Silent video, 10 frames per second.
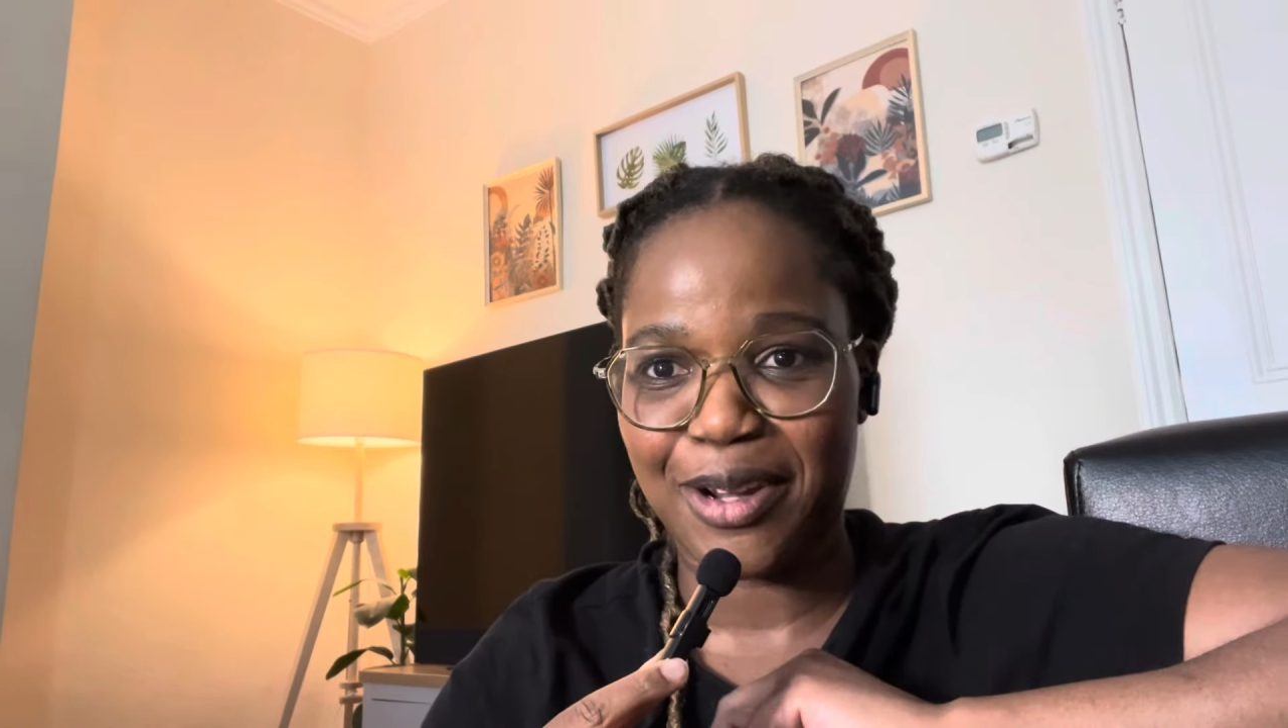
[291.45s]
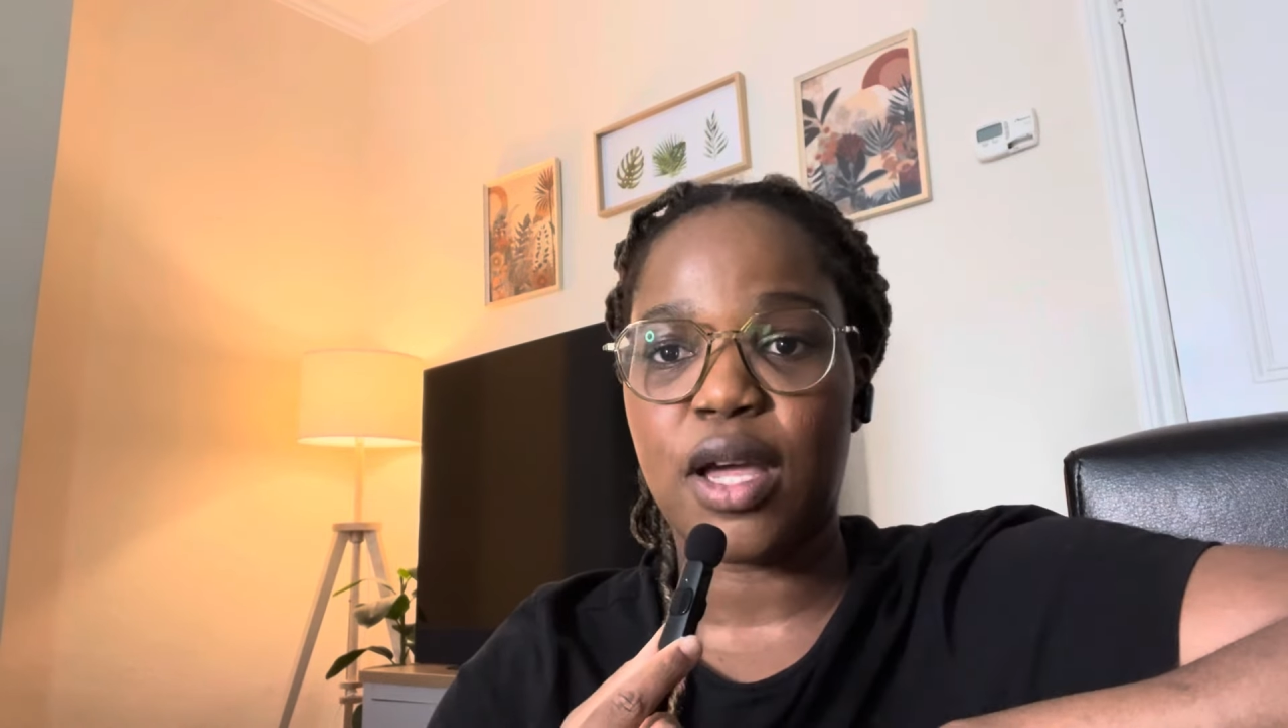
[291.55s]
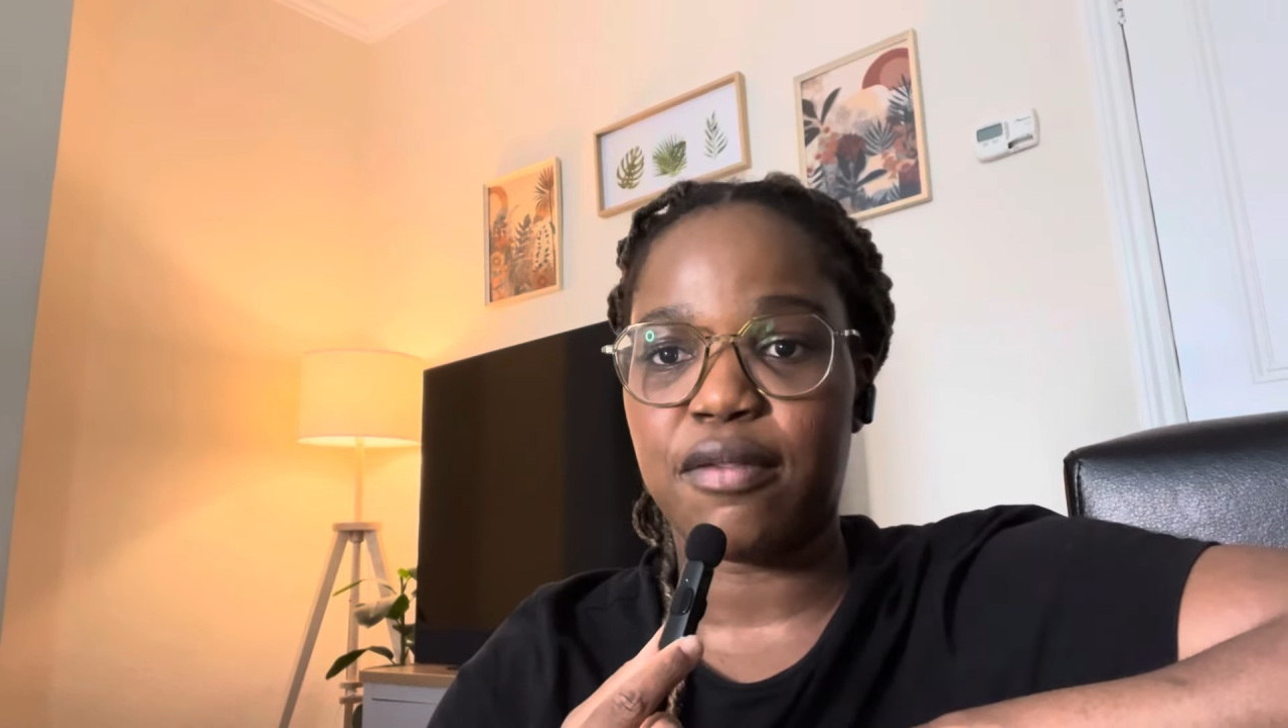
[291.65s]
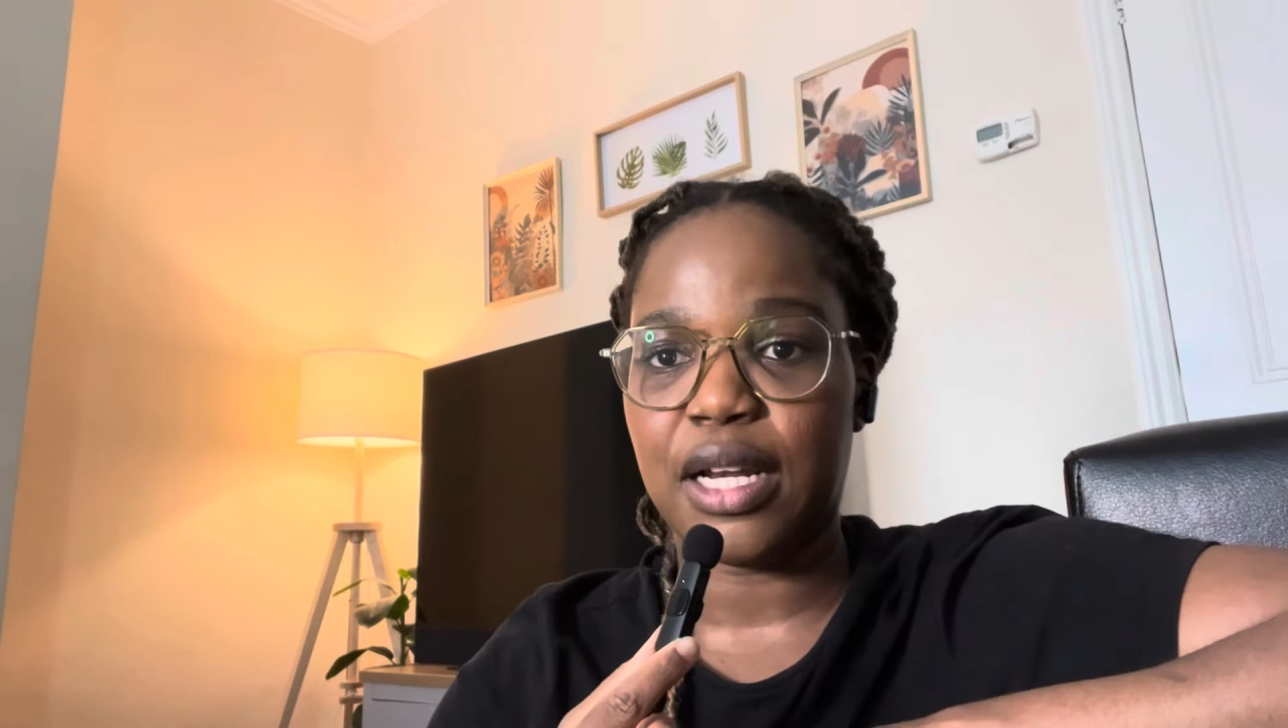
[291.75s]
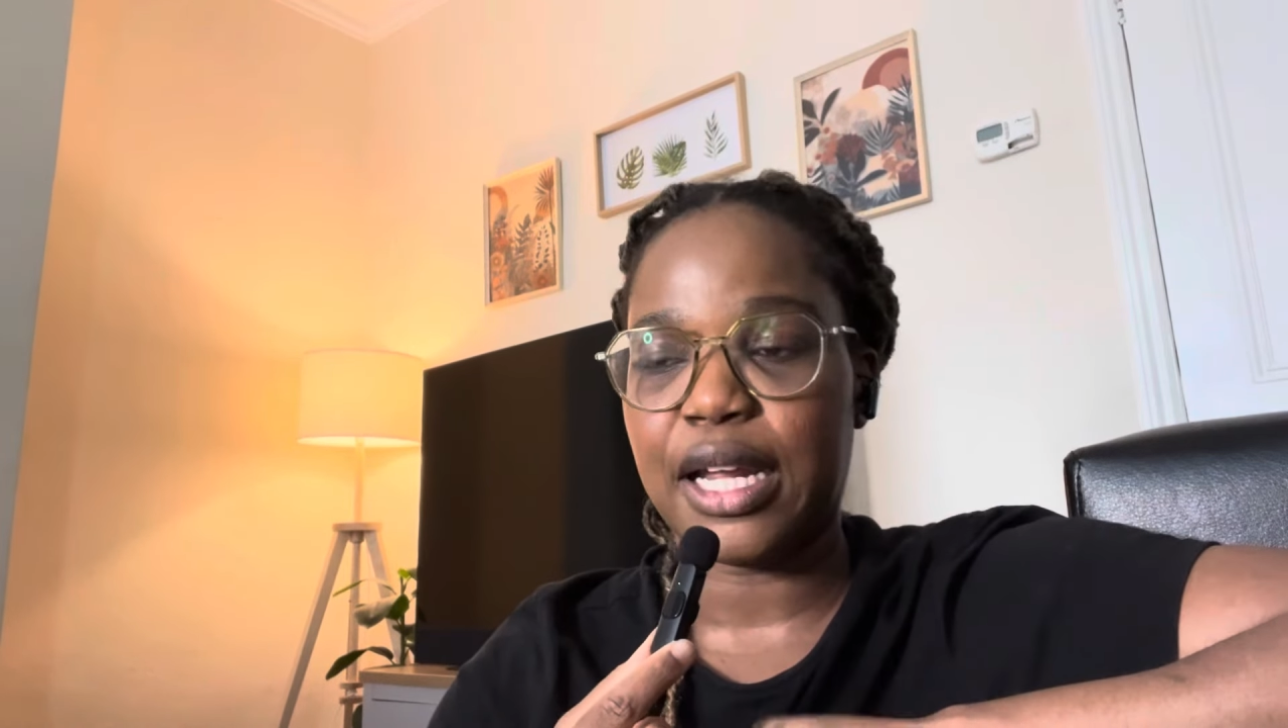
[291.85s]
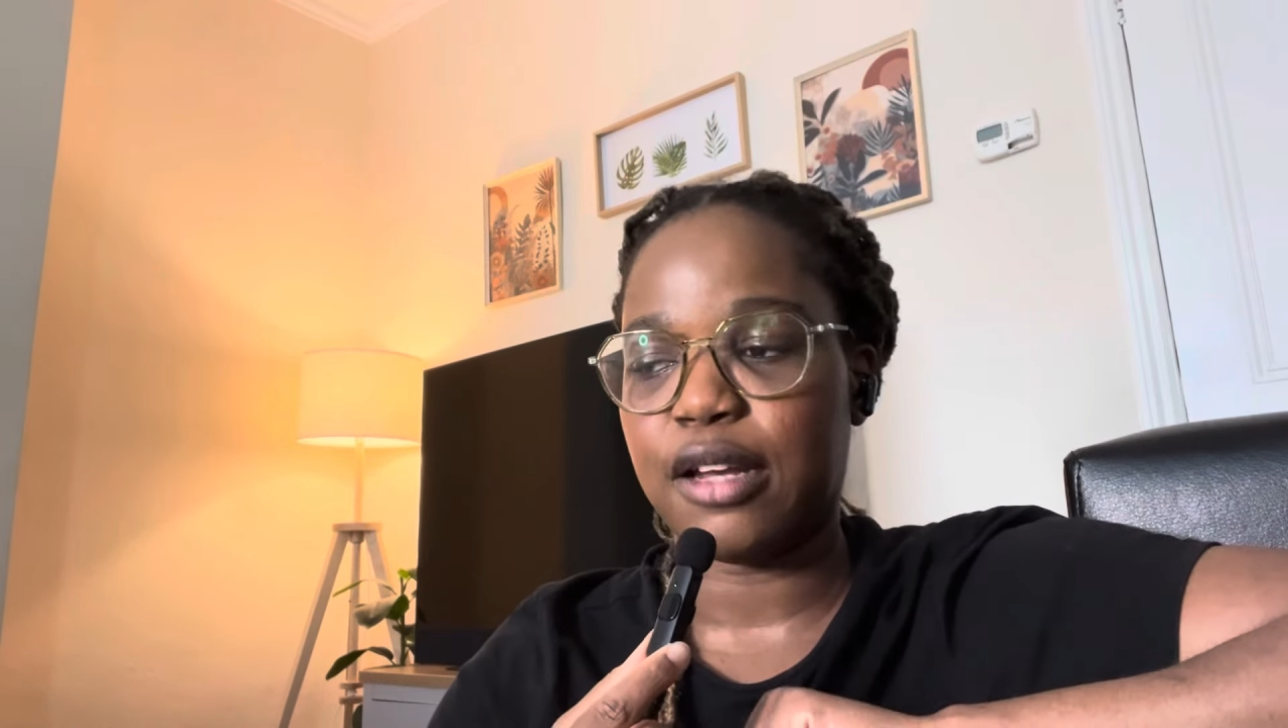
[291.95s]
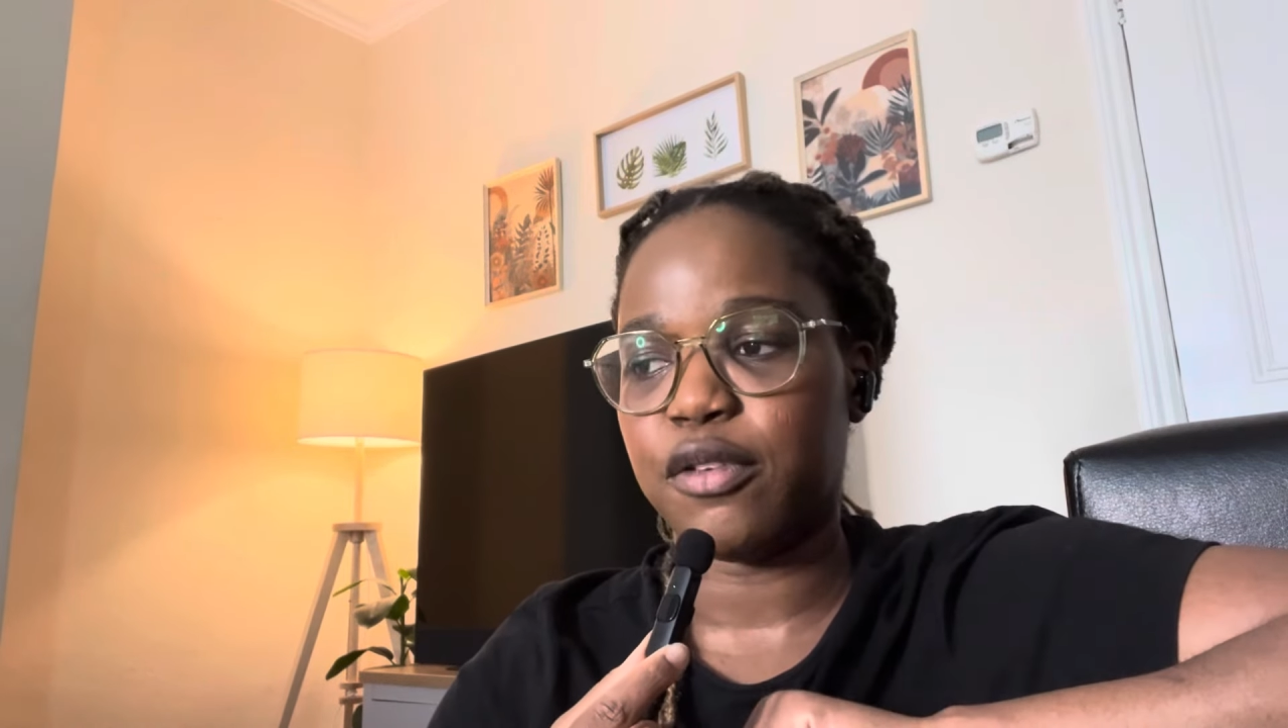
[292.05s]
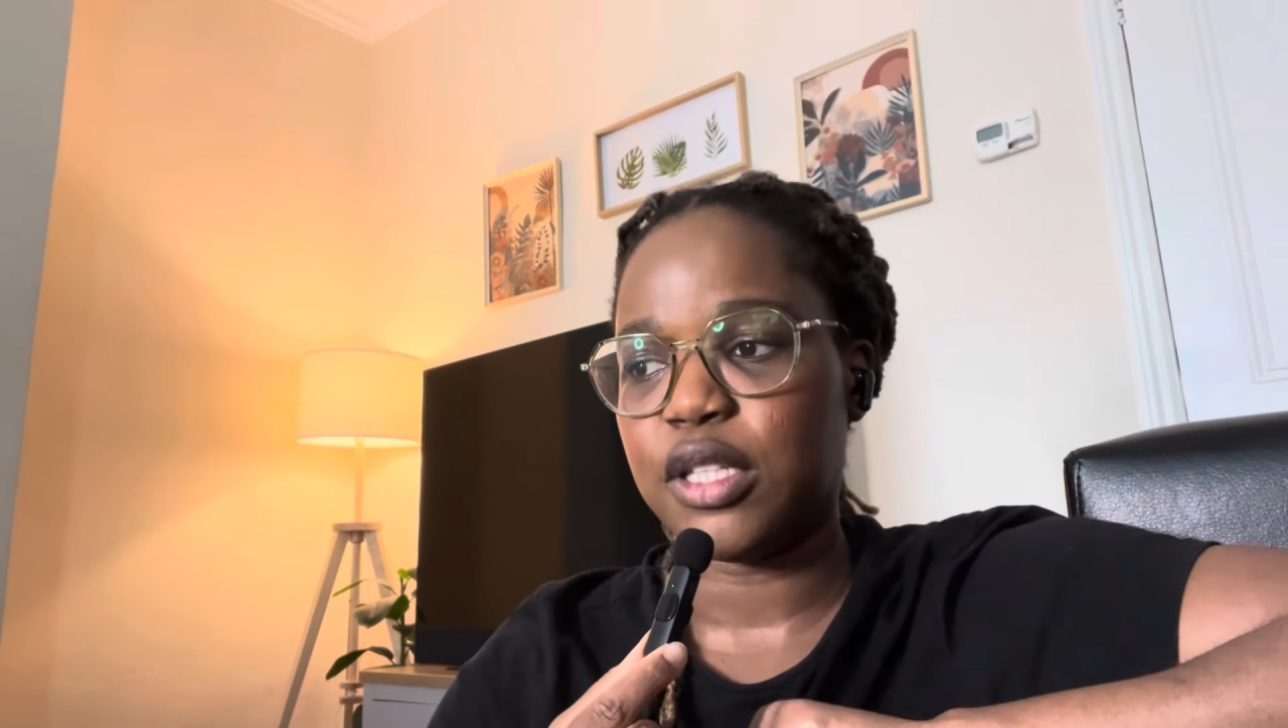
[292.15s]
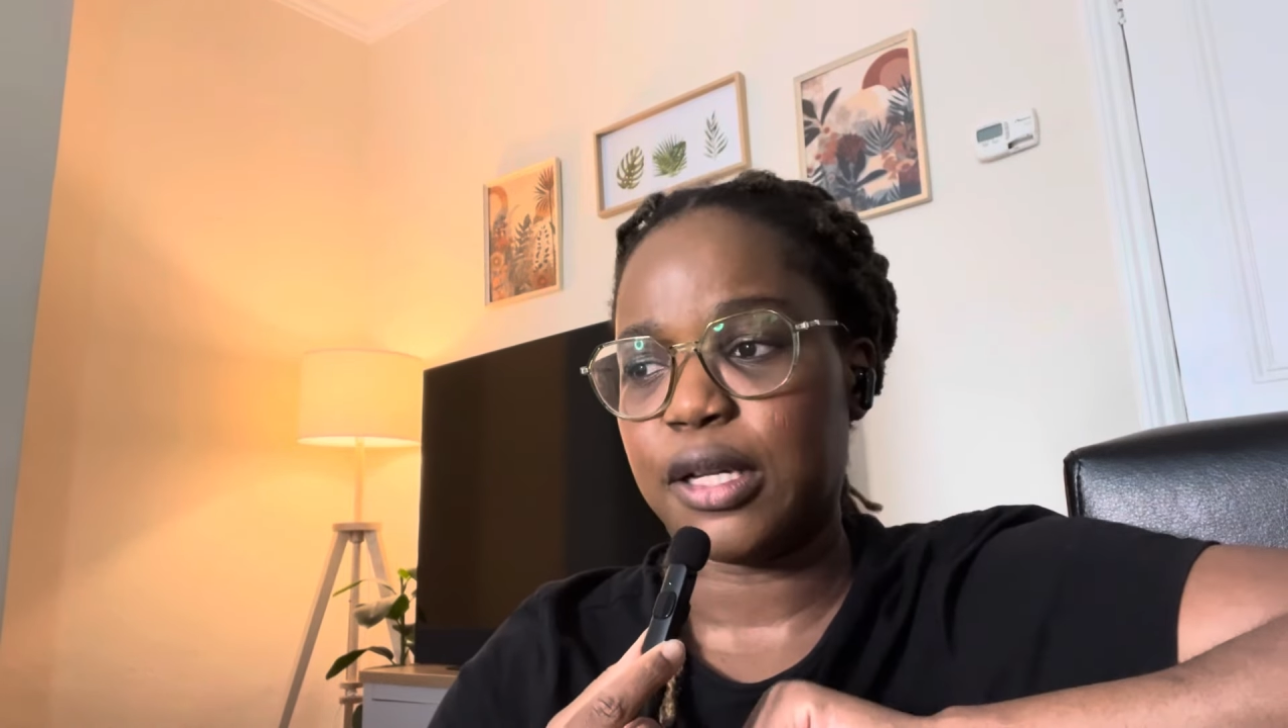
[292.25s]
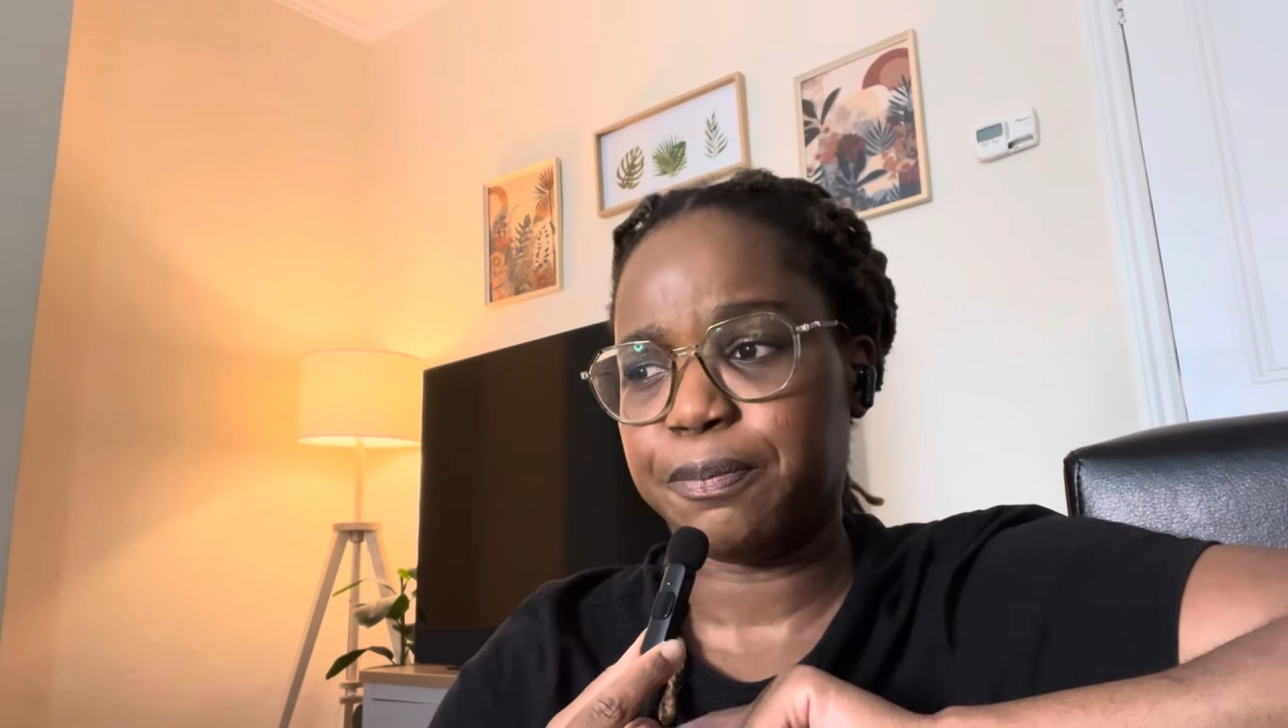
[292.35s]
I have a link
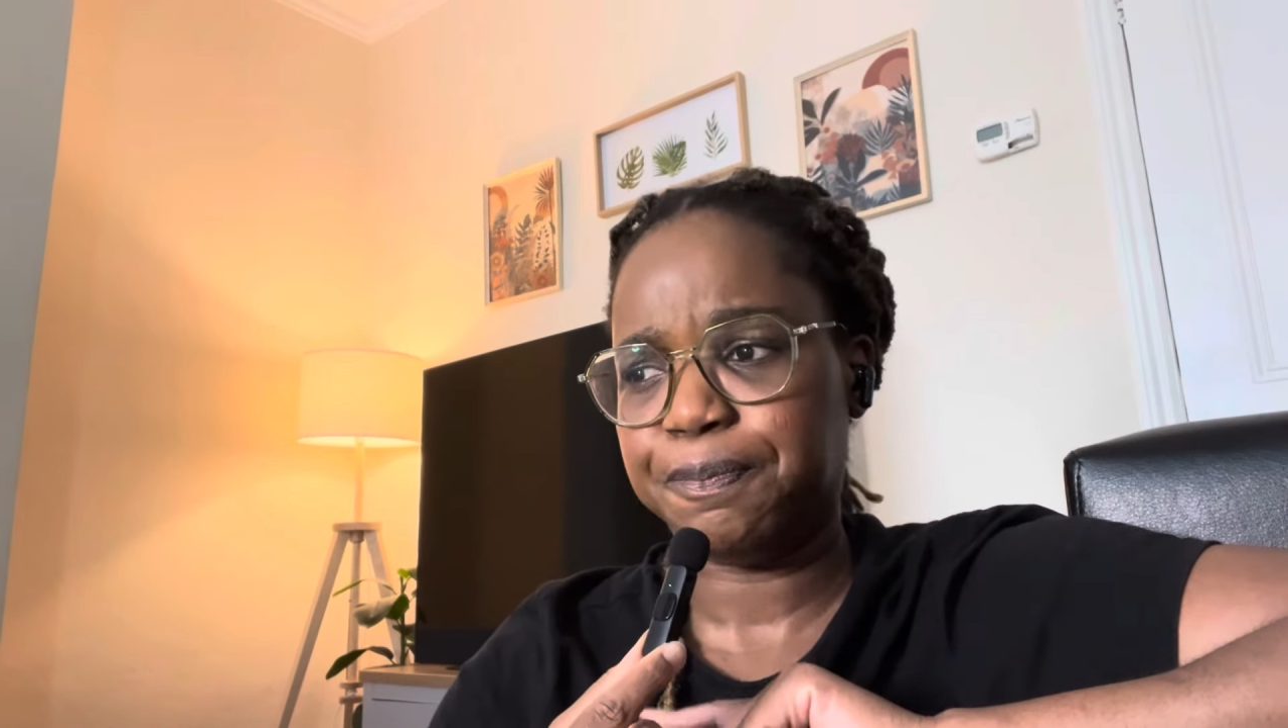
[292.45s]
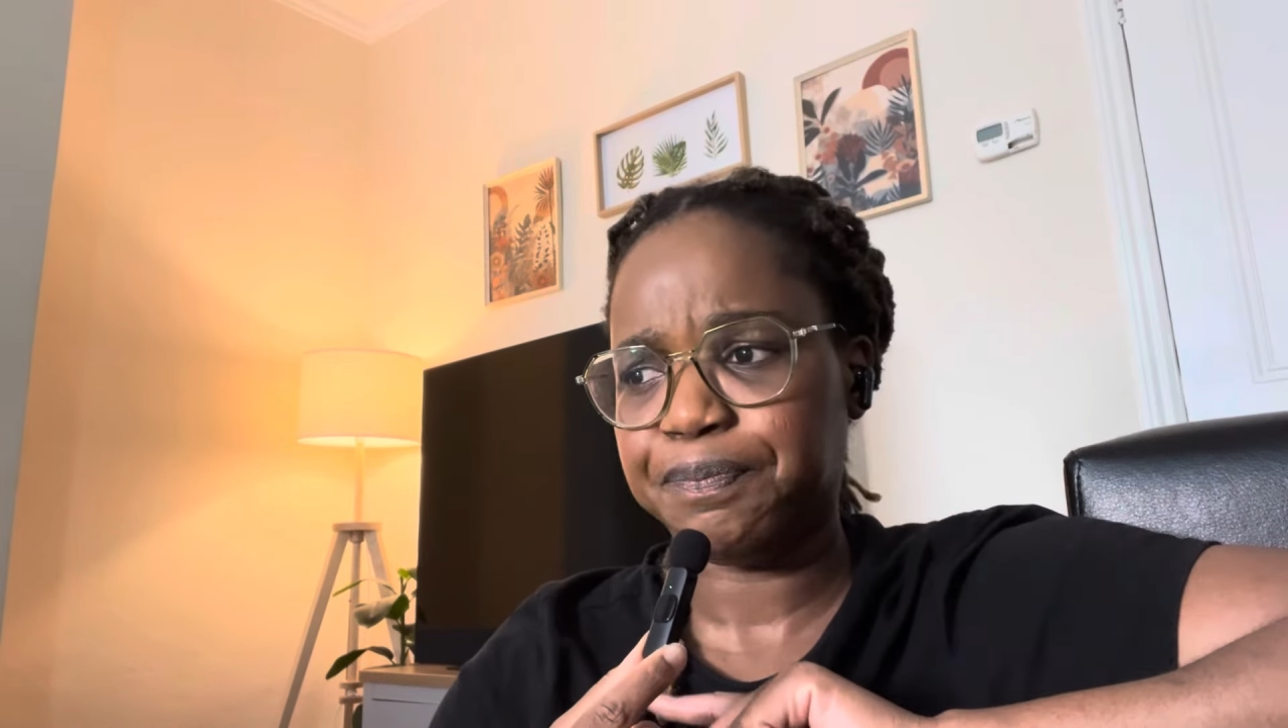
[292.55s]
for that.